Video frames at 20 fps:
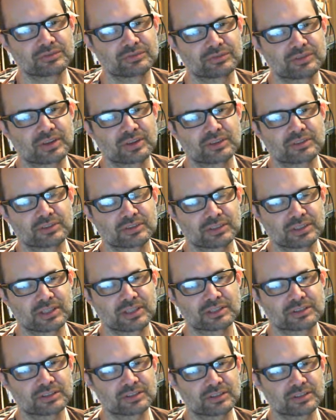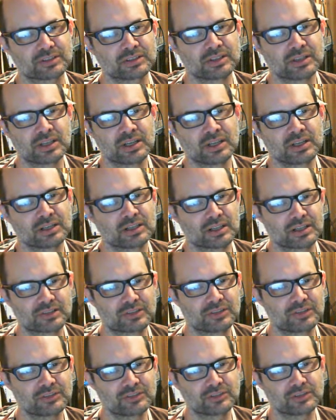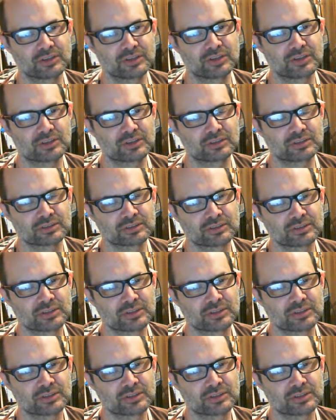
vinyl collecting like this year